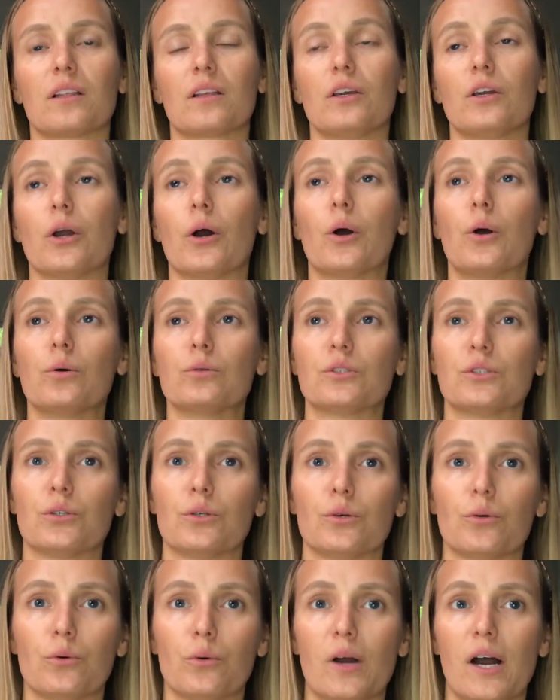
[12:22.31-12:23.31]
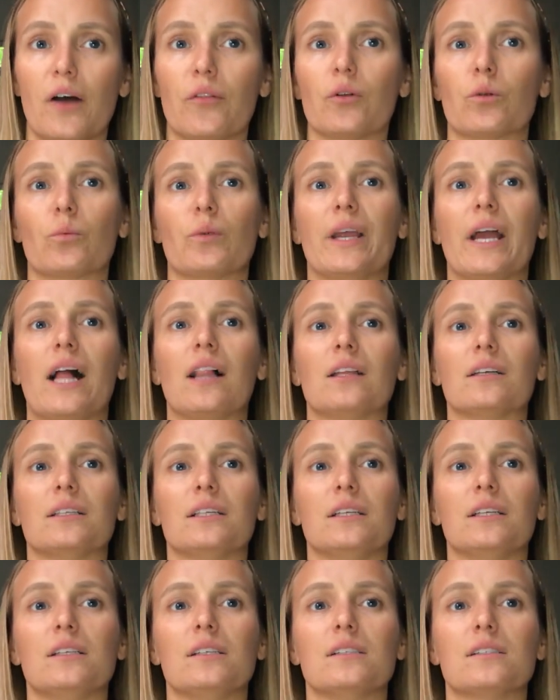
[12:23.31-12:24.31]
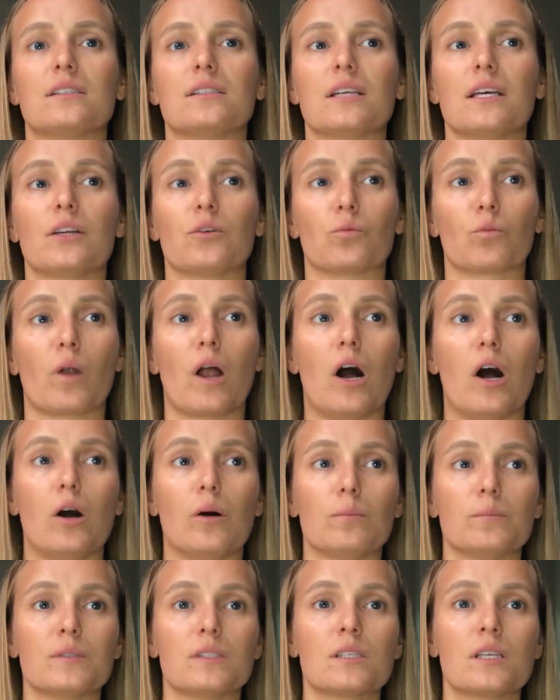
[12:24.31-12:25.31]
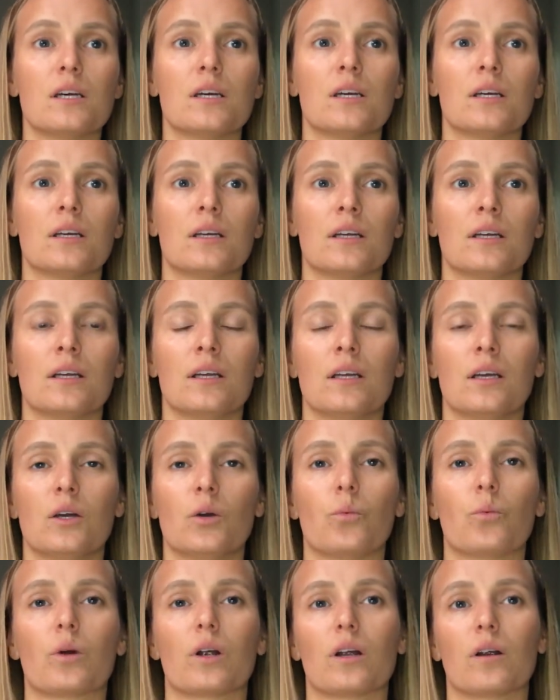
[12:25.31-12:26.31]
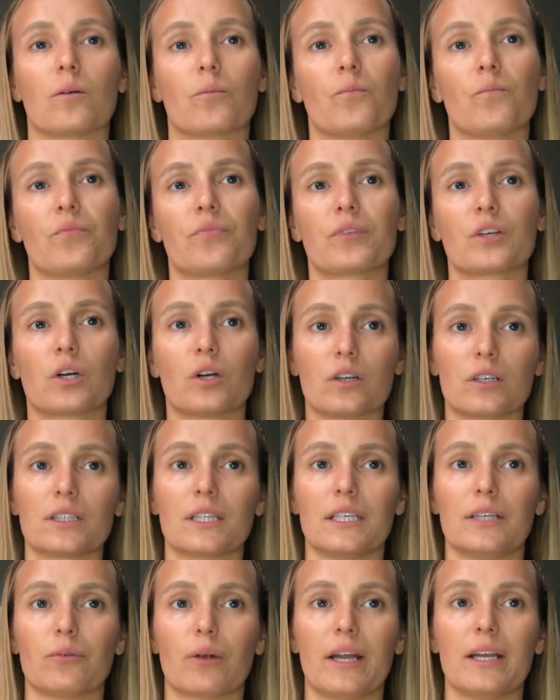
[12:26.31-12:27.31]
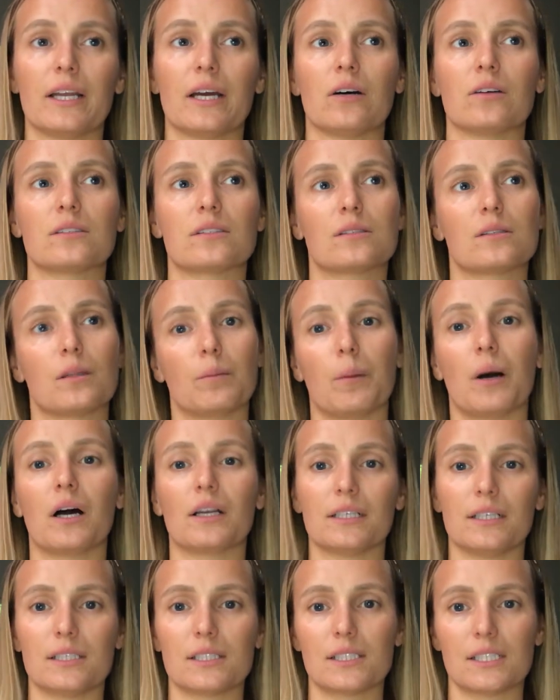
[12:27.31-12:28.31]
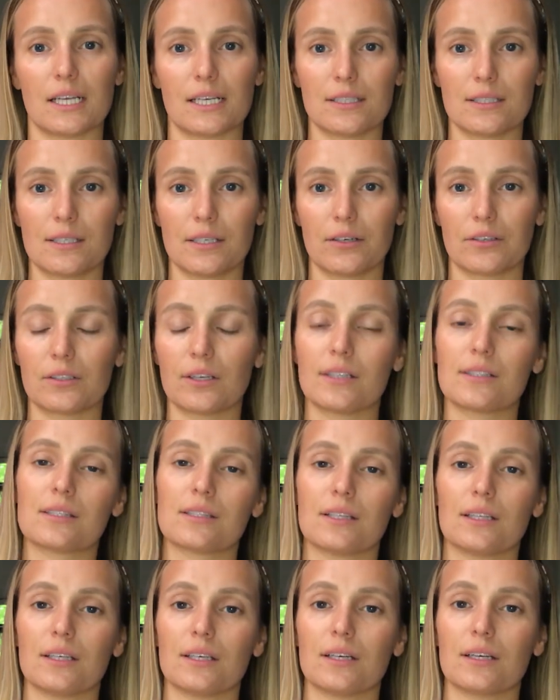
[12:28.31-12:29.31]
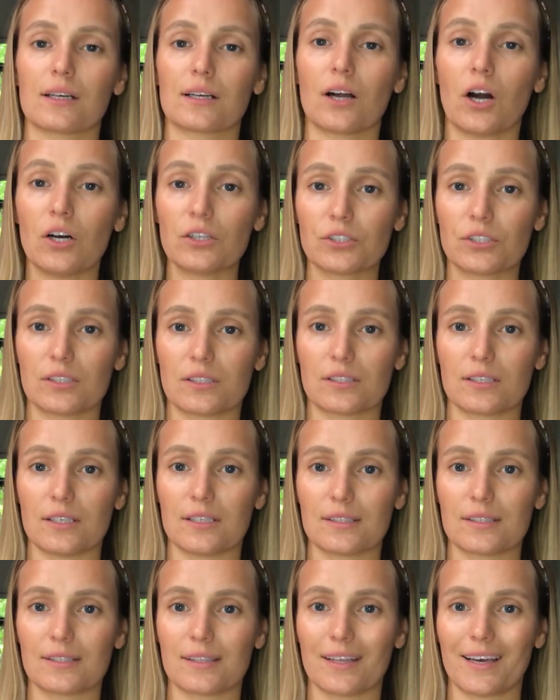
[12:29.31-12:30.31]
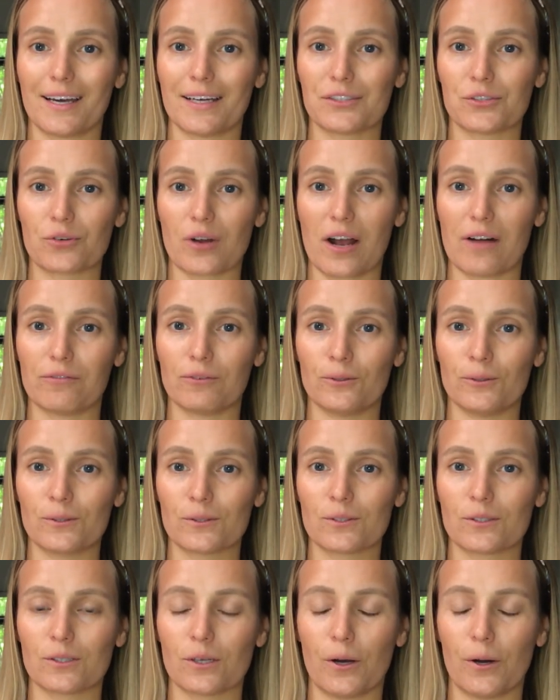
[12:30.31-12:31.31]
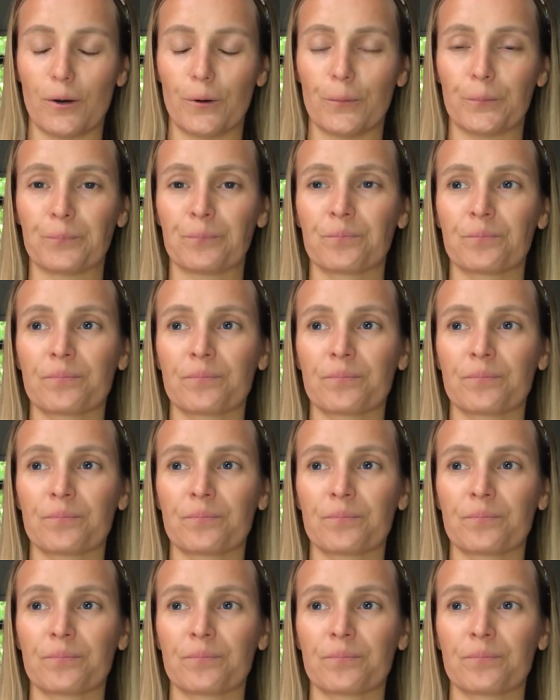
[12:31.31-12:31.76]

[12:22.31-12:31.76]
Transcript: go to other realities and realms where currently right now it's the body stays here and it's the consciousness that travels. So